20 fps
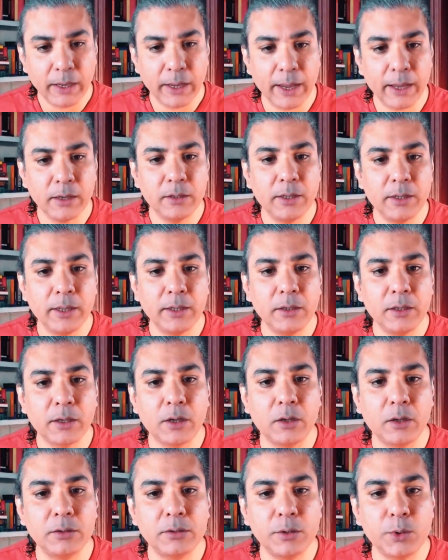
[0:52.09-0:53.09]
and then the
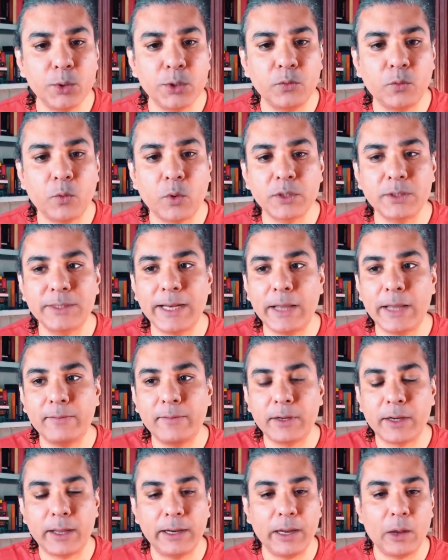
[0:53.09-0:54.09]
Constitution was
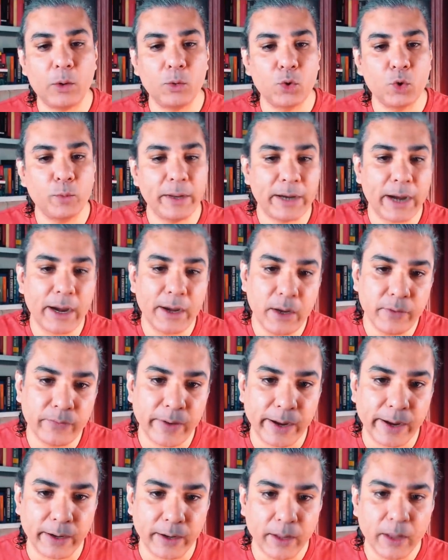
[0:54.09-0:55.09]
never allowed to be
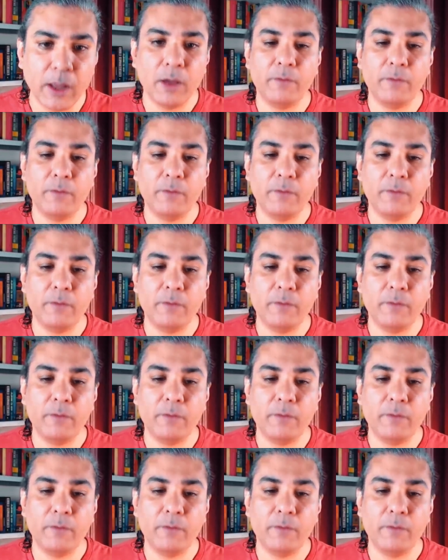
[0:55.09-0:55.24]
ratified.